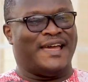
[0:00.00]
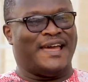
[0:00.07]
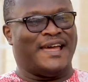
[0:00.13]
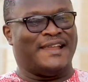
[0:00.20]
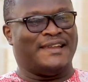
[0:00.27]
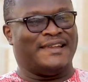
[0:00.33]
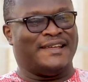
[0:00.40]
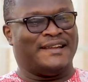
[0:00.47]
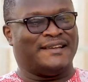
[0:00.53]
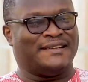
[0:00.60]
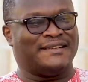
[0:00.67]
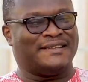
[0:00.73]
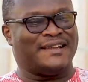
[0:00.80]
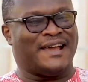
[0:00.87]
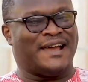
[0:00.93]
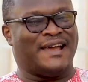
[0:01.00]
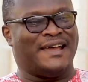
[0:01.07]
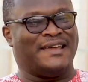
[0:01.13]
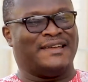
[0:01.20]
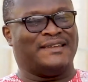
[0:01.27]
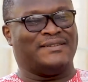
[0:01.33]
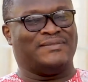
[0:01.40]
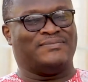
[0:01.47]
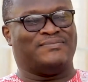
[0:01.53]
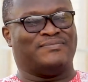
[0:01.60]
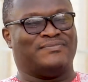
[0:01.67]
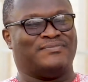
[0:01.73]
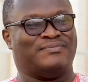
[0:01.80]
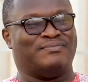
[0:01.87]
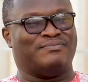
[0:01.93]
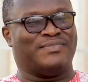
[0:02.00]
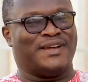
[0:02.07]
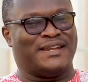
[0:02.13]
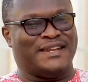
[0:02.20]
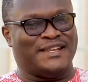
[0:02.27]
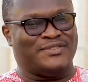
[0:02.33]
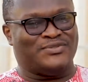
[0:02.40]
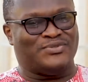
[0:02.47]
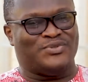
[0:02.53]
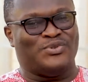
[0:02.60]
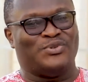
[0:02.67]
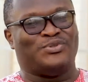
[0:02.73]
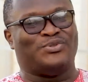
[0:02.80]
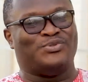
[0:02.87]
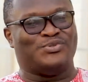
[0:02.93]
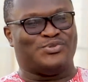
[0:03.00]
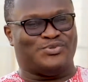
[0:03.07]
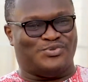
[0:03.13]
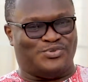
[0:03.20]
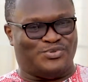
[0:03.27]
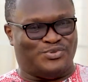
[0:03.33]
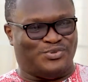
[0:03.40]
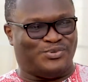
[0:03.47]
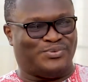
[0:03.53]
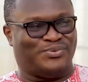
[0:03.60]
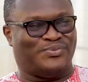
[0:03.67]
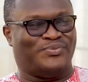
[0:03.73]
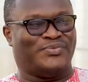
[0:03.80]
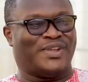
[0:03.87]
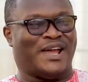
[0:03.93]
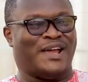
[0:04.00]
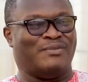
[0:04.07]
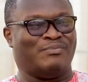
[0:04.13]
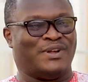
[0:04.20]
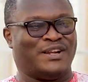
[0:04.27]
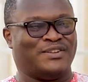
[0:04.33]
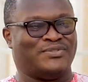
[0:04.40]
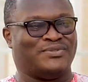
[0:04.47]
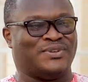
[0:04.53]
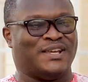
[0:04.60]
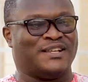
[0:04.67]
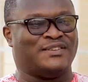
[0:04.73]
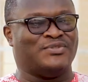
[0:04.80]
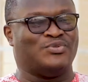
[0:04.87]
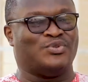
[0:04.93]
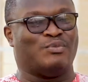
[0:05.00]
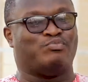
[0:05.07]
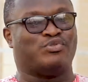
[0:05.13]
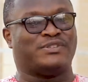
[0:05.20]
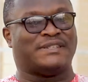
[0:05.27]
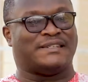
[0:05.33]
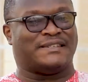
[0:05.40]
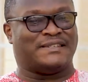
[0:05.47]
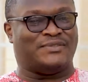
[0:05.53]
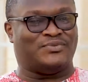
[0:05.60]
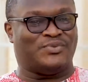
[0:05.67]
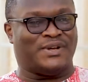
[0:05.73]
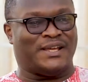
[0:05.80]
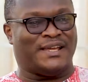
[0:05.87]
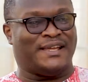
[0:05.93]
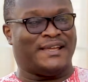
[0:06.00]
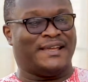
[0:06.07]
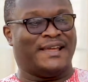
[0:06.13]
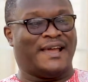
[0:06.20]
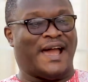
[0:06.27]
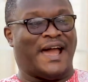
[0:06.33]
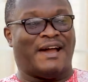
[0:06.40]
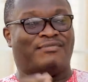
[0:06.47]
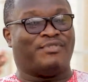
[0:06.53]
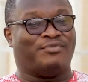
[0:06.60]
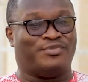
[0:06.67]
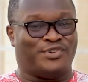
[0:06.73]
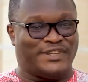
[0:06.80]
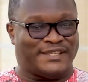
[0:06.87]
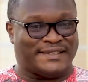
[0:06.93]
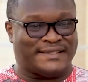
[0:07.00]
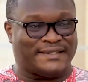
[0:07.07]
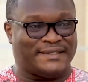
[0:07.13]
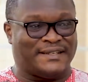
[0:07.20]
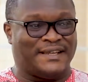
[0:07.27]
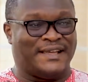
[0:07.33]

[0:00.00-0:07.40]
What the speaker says: and then I managed to go through school. I managed to get into a position where I have a voice.